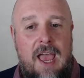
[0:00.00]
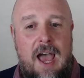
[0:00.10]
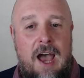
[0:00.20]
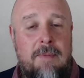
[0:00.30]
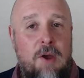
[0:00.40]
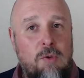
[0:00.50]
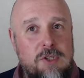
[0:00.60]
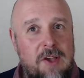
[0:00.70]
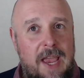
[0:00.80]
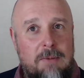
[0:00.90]
It
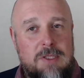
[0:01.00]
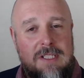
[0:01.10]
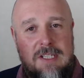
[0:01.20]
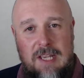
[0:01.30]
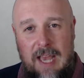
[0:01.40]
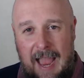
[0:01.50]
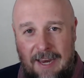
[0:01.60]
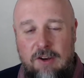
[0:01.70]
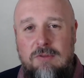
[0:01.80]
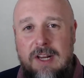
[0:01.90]
also helps.
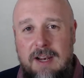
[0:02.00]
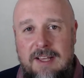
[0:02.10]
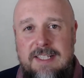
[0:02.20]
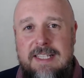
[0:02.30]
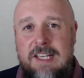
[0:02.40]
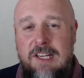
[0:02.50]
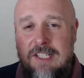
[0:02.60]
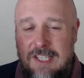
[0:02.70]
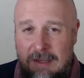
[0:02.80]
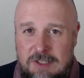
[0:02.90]
Adult classes can
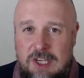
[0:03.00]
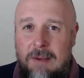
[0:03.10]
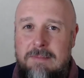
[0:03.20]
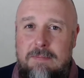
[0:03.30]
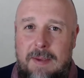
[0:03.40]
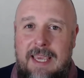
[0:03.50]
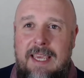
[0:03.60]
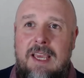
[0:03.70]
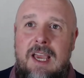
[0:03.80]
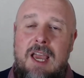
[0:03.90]
sometimes be